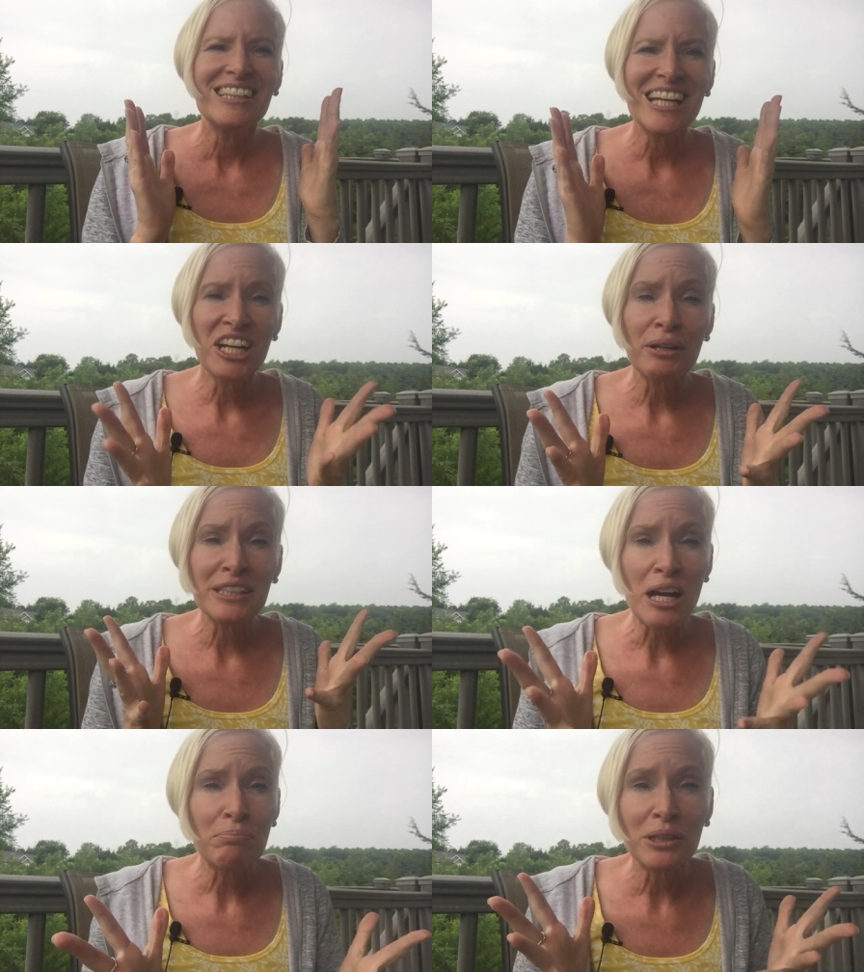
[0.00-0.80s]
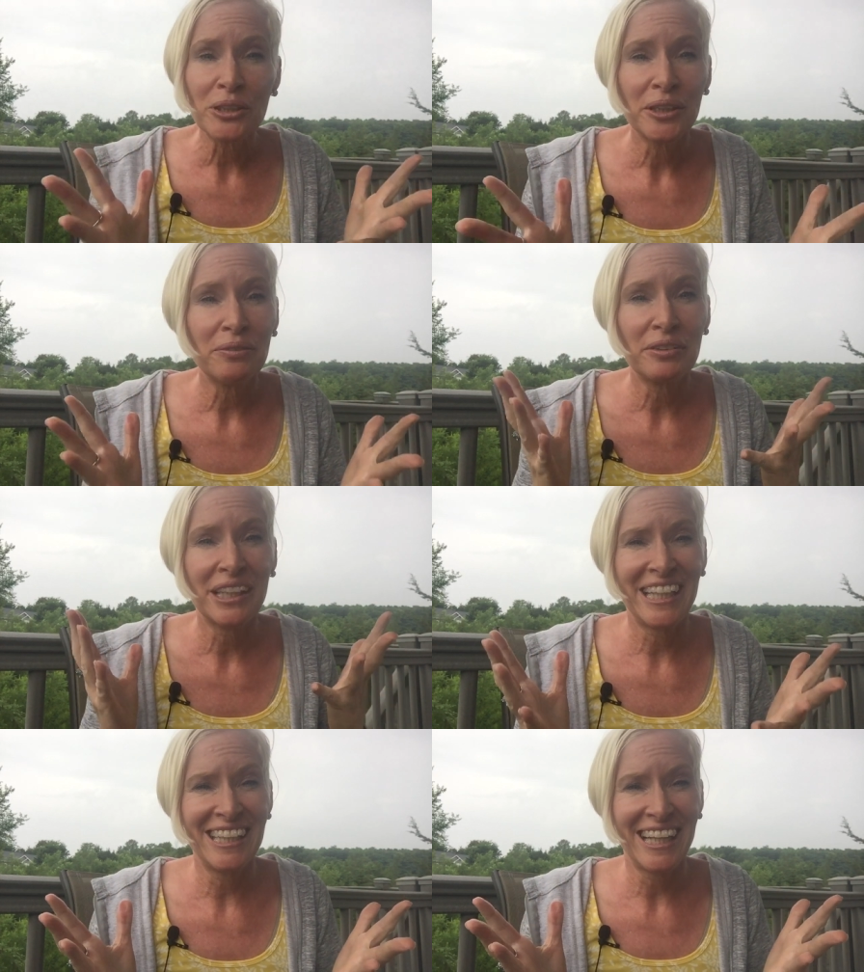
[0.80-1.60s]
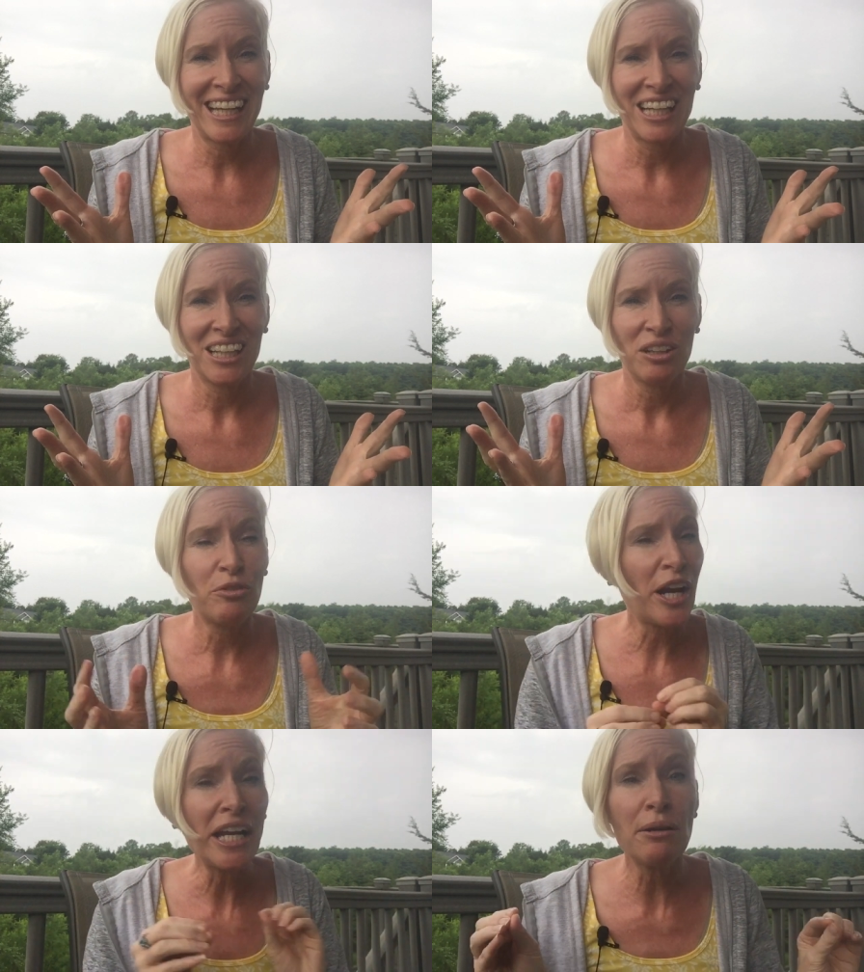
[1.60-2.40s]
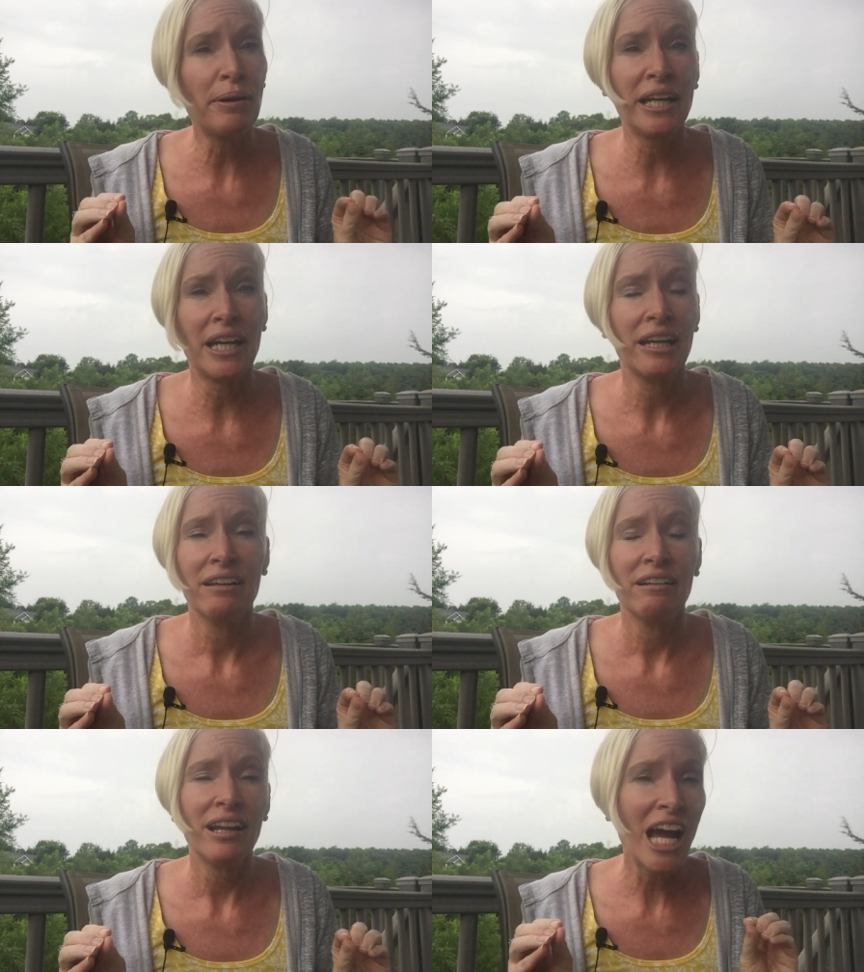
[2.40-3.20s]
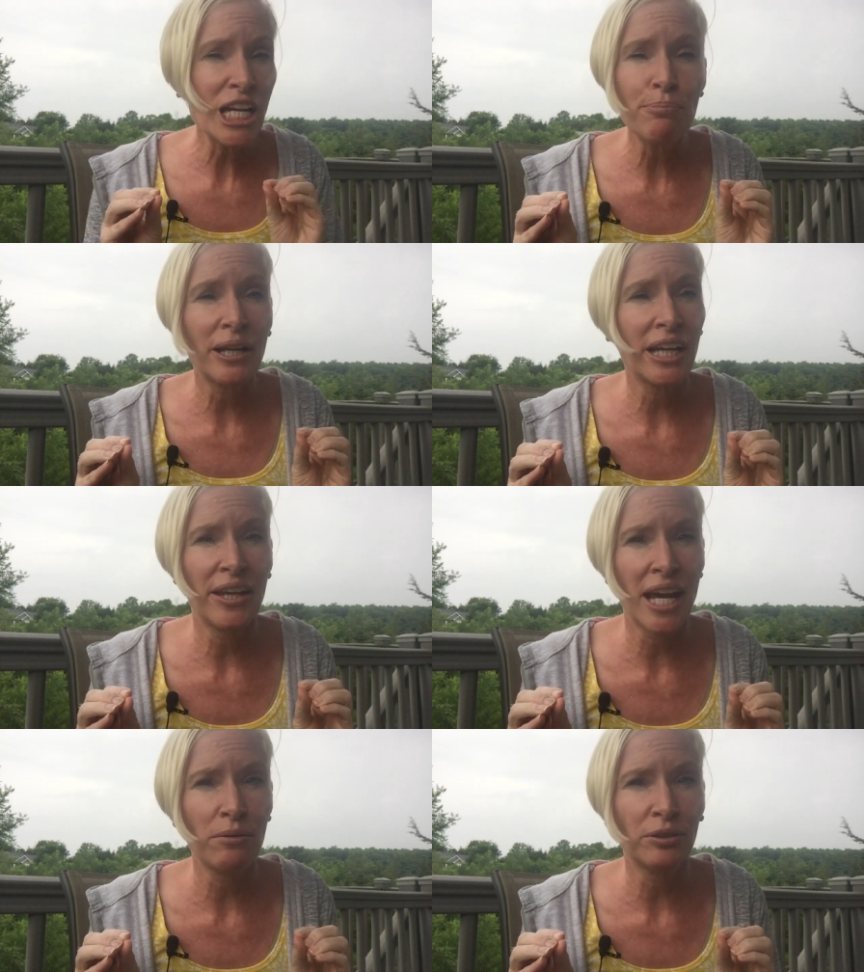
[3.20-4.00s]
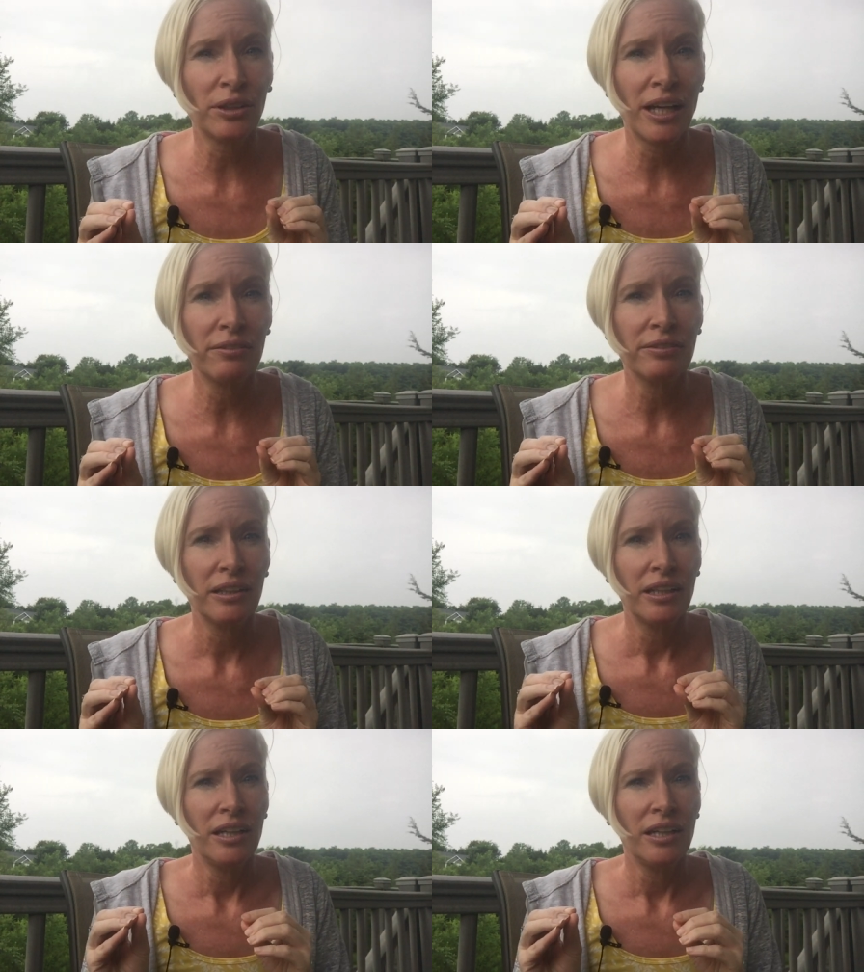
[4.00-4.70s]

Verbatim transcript: there is opportunity for healing for anybody, anybody in the afterlife.